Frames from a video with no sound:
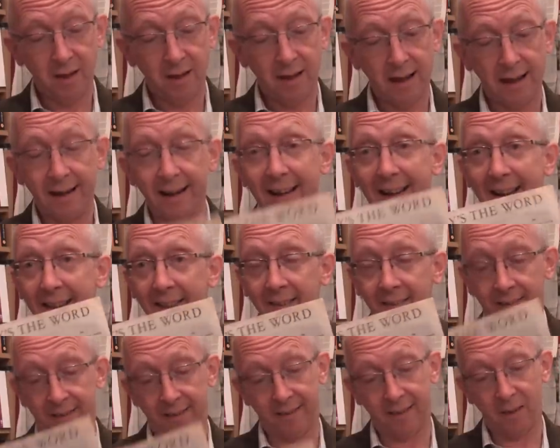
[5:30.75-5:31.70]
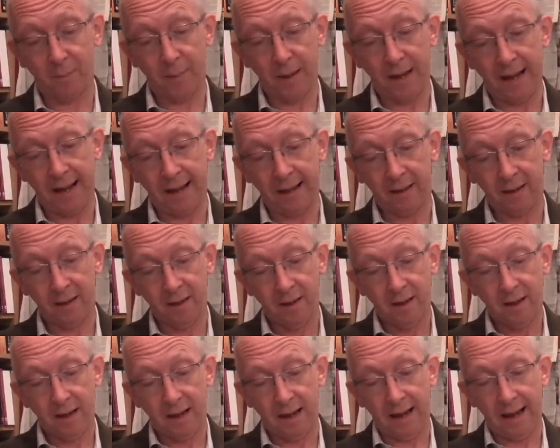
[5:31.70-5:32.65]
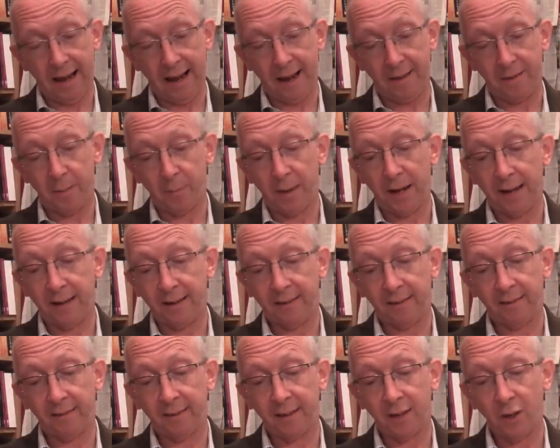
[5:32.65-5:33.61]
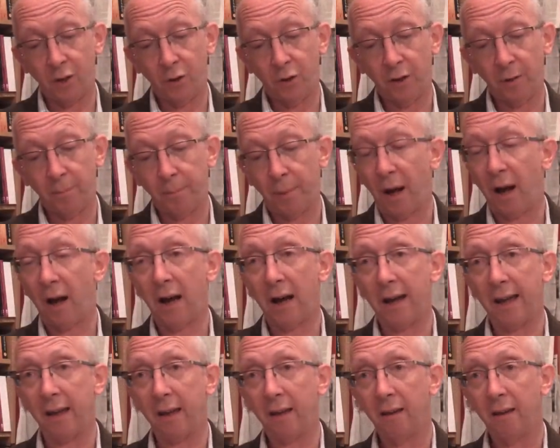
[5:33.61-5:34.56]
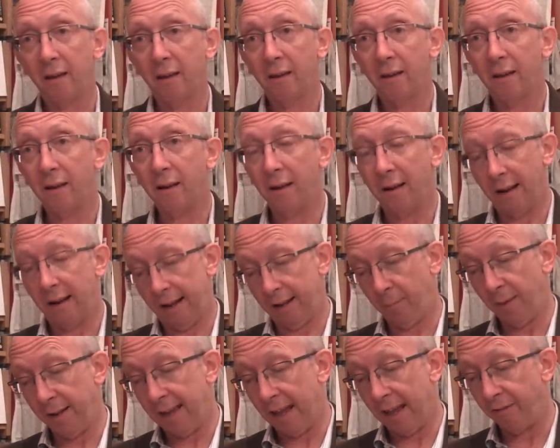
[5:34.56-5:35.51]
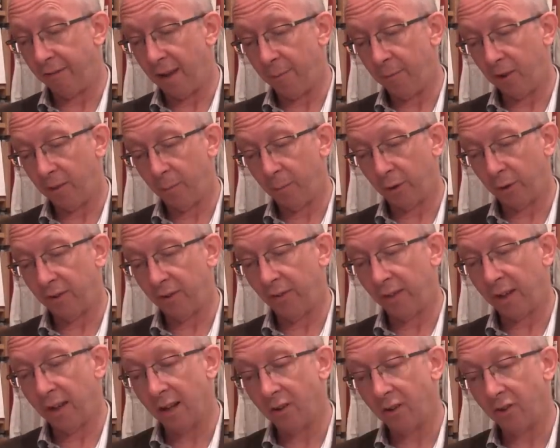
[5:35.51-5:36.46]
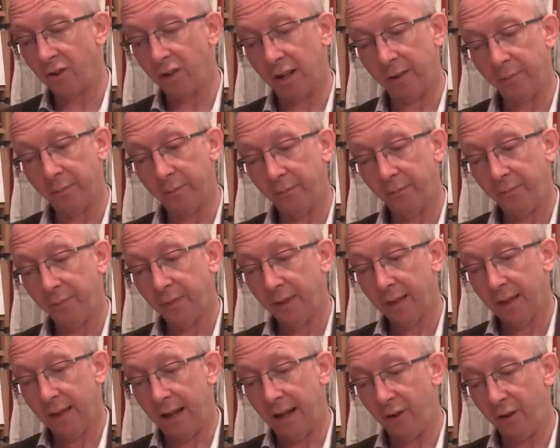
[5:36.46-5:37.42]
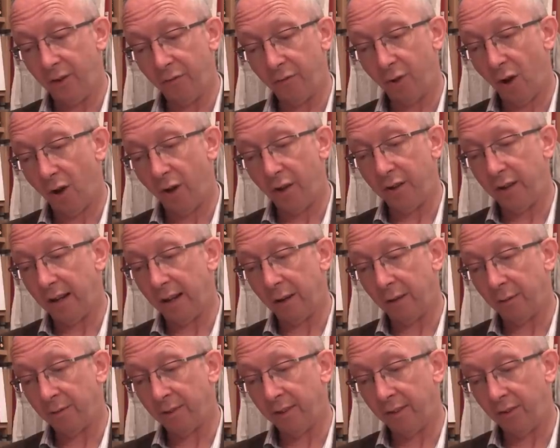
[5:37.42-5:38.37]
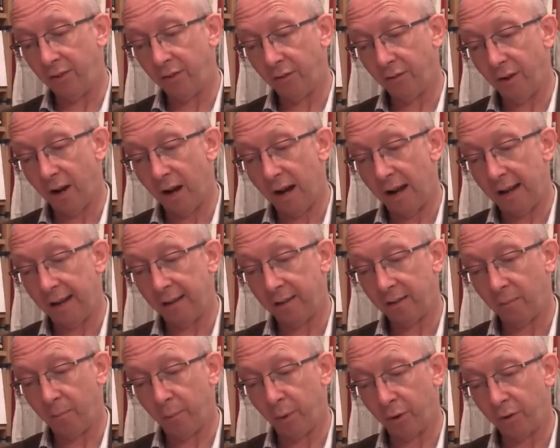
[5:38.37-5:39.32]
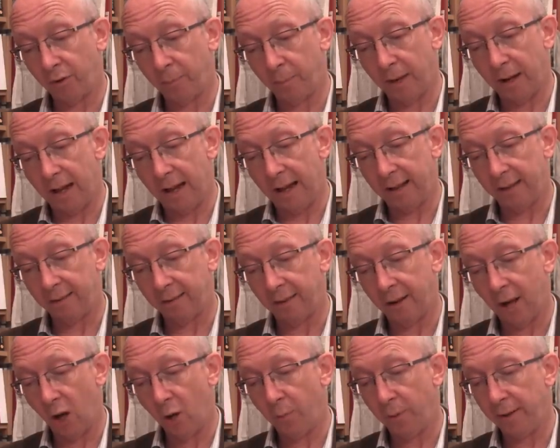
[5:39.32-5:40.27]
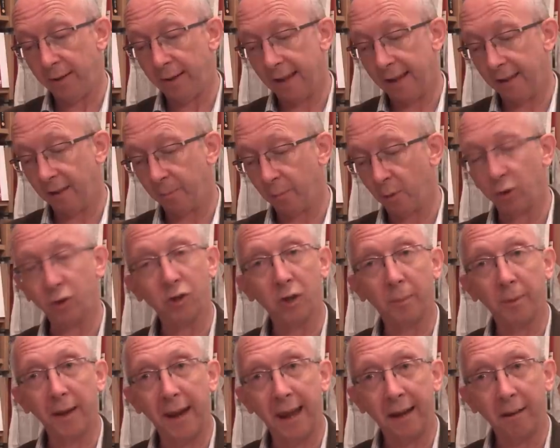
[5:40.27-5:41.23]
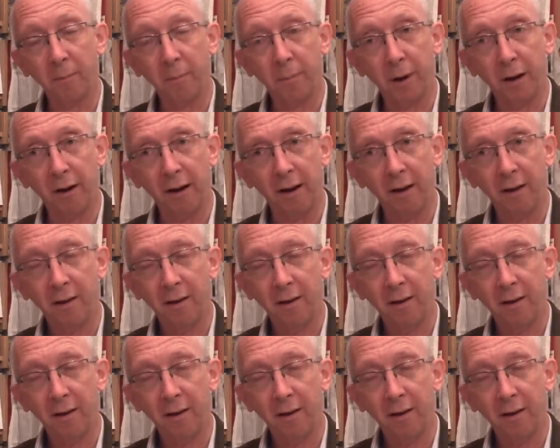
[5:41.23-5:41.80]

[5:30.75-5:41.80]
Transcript: And it lists at the back uh, the places that you can buy lesbian gay feminist books in the country. And you've got, you know, Sisterwrite and Books Plus and Open Gays Bookshop in Edinburgh.